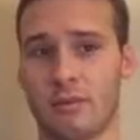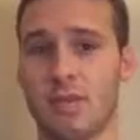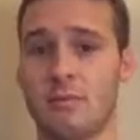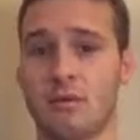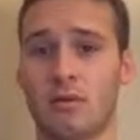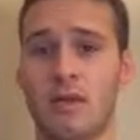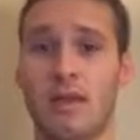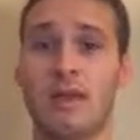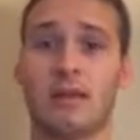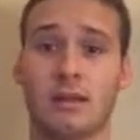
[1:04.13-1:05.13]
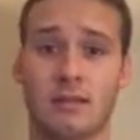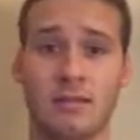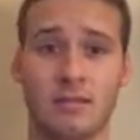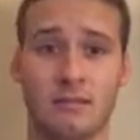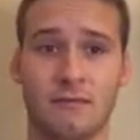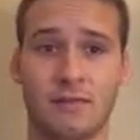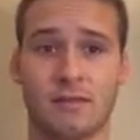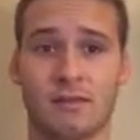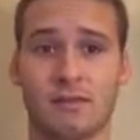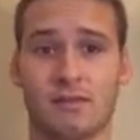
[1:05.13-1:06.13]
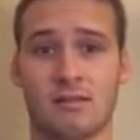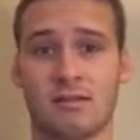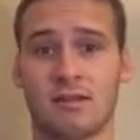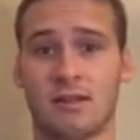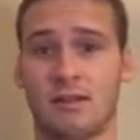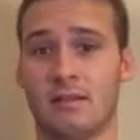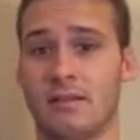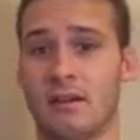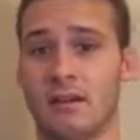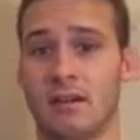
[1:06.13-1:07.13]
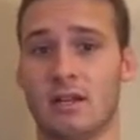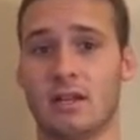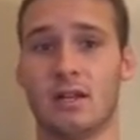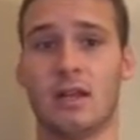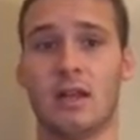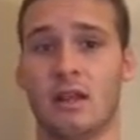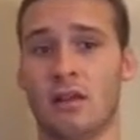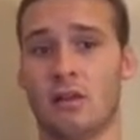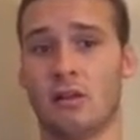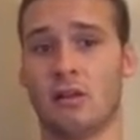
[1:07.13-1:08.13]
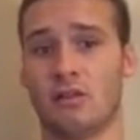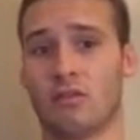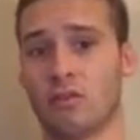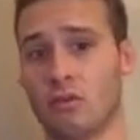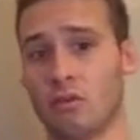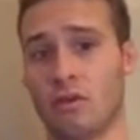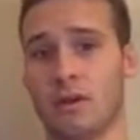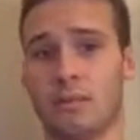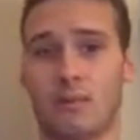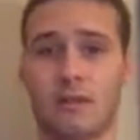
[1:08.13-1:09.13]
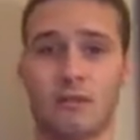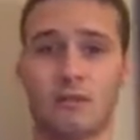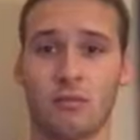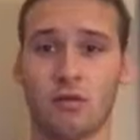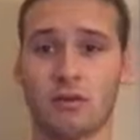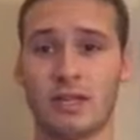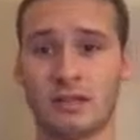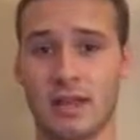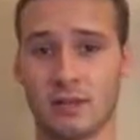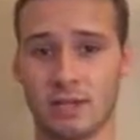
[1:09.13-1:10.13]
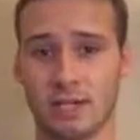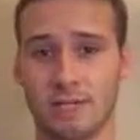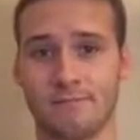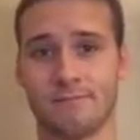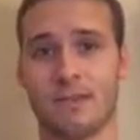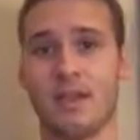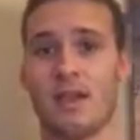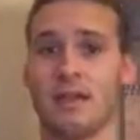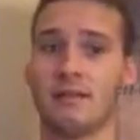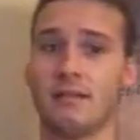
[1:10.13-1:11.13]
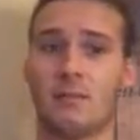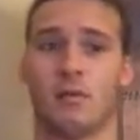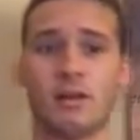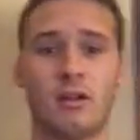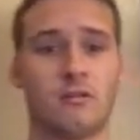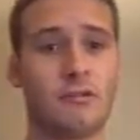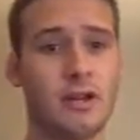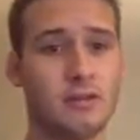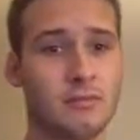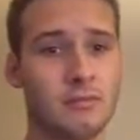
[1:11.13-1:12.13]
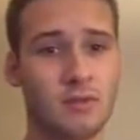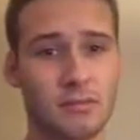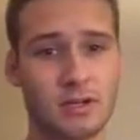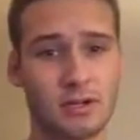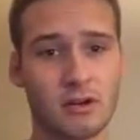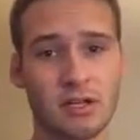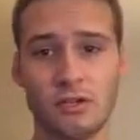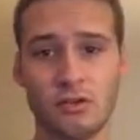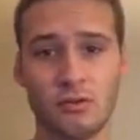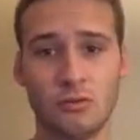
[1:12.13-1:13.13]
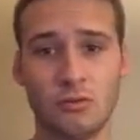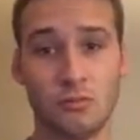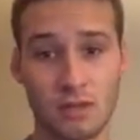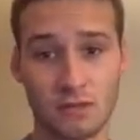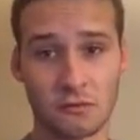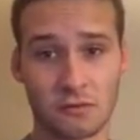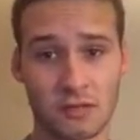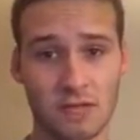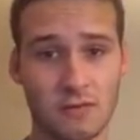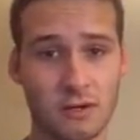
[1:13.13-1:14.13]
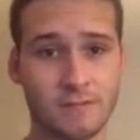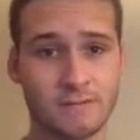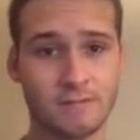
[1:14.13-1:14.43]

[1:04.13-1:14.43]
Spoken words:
the people and leaving them defenseless against tyranny. In other words, a cruel and oppressive rule or dictatorship. At this point, our freedom will have been turned into peaceful slavery.